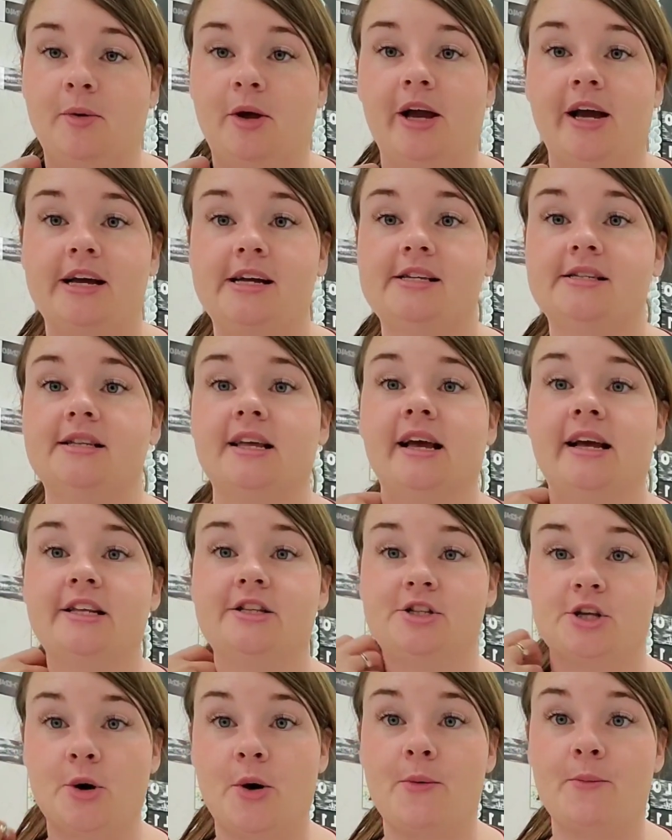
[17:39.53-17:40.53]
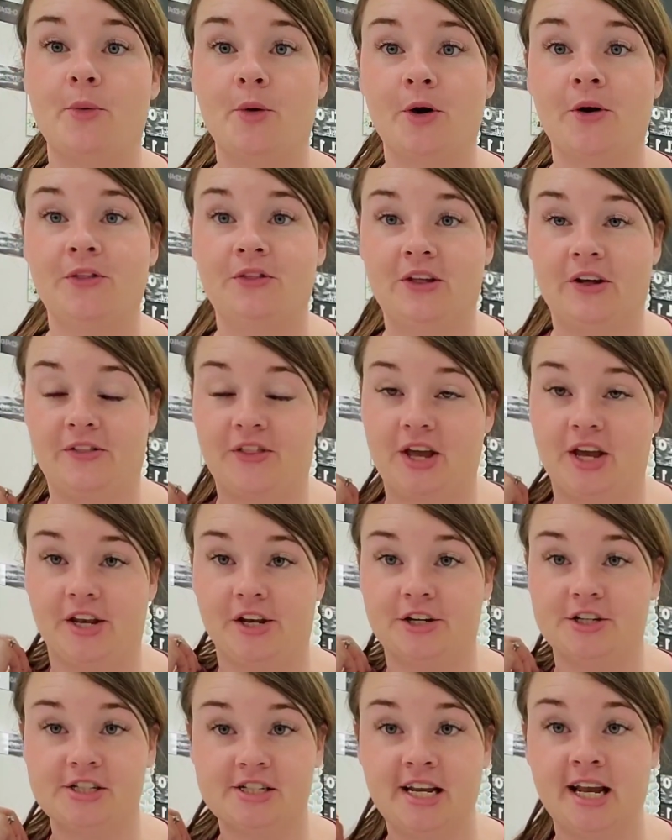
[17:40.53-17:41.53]
because it's so important that they
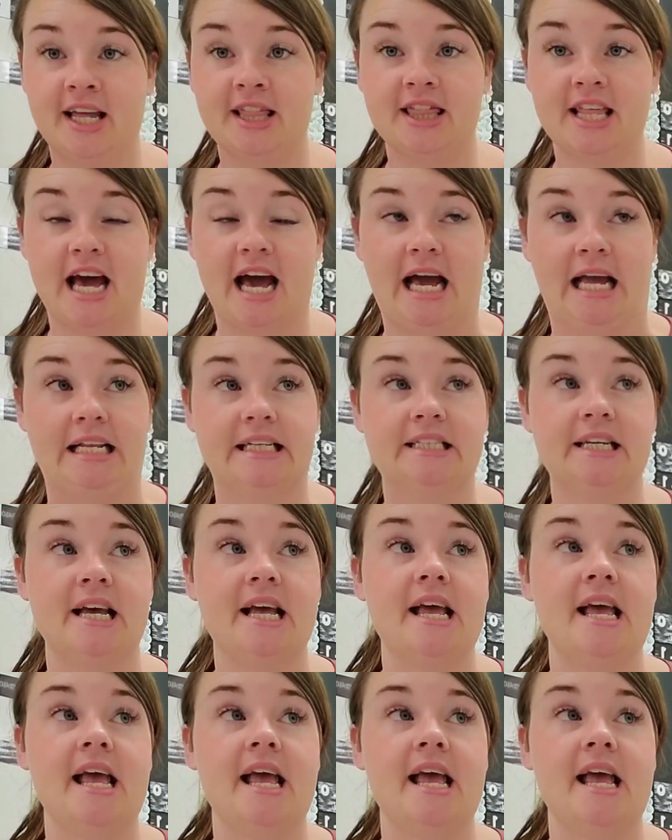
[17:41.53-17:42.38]
understand that